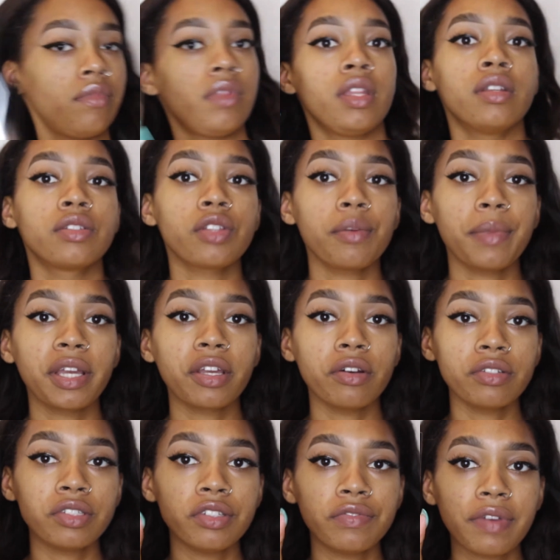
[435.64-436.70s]
So my
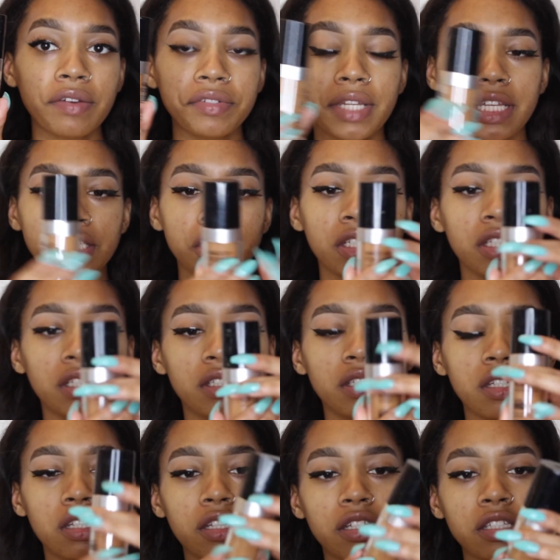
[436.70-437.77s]
go-to foundation is
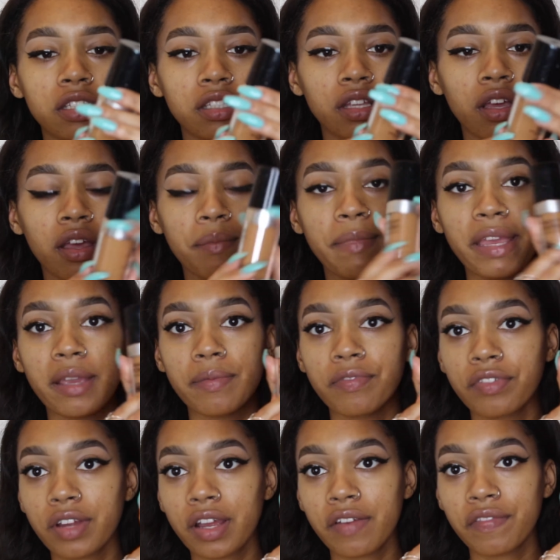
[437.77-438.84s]
this Makeup
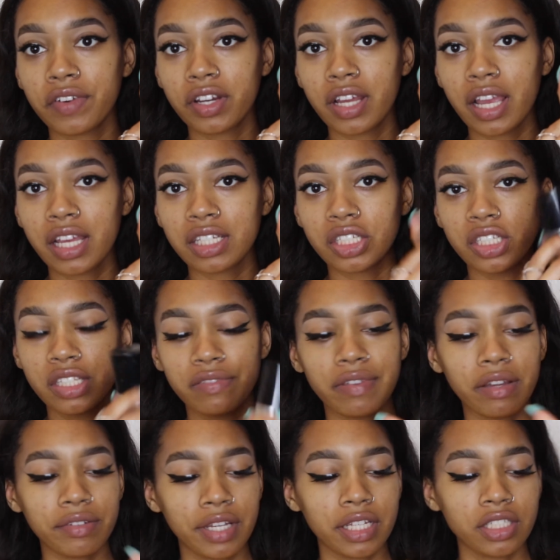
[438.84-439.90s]
Forever HD
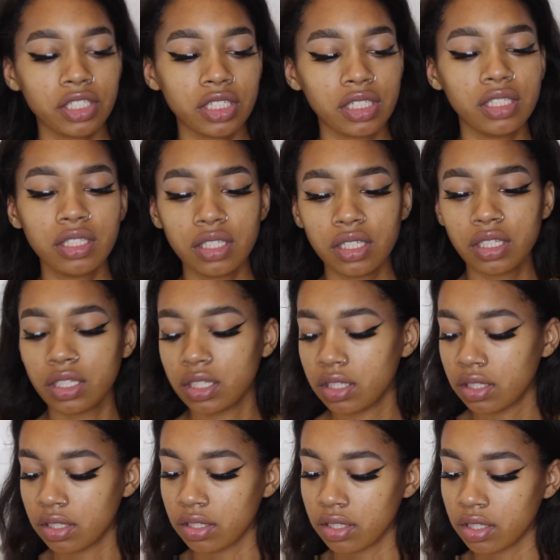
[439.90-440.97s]
foundation.
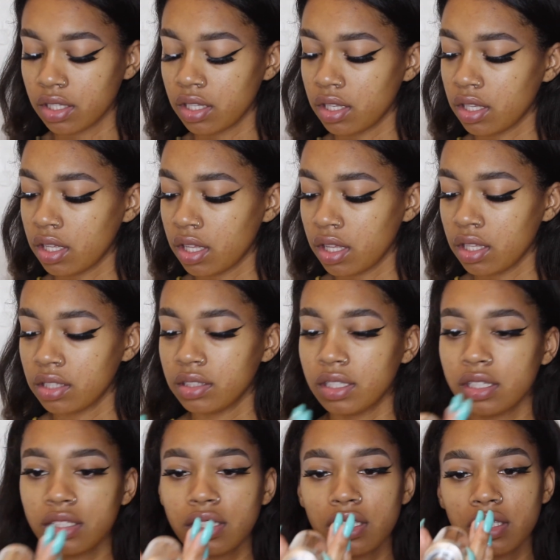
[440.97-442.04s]

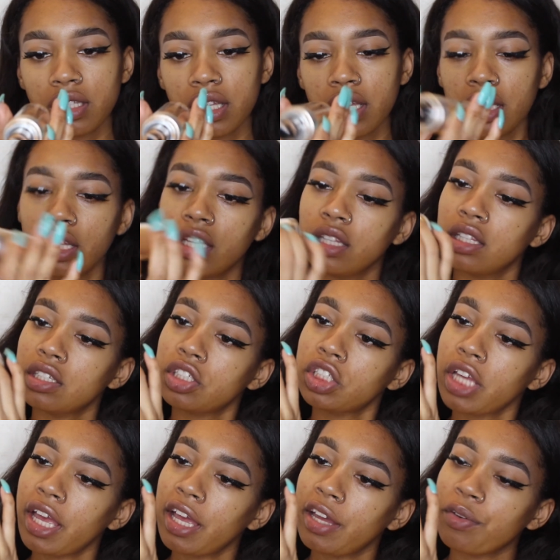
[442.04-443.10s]
This is in the
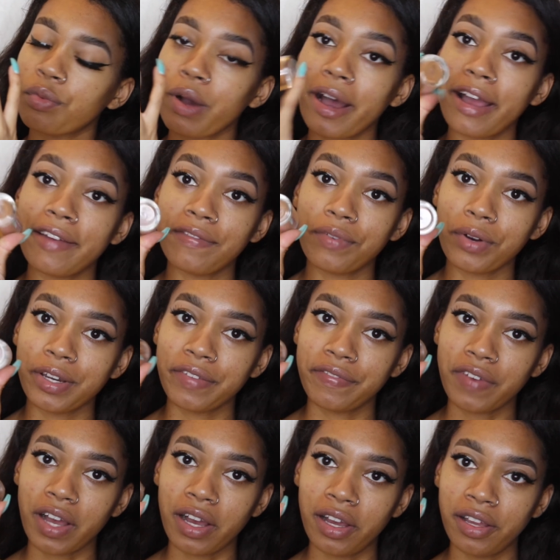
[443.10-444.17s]
shade
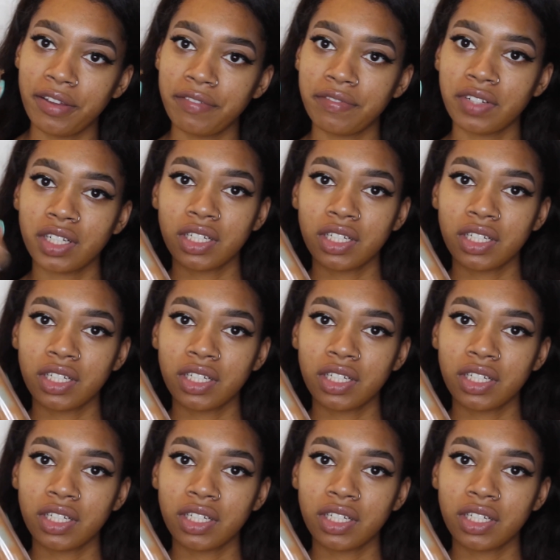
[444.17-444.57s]
Y45.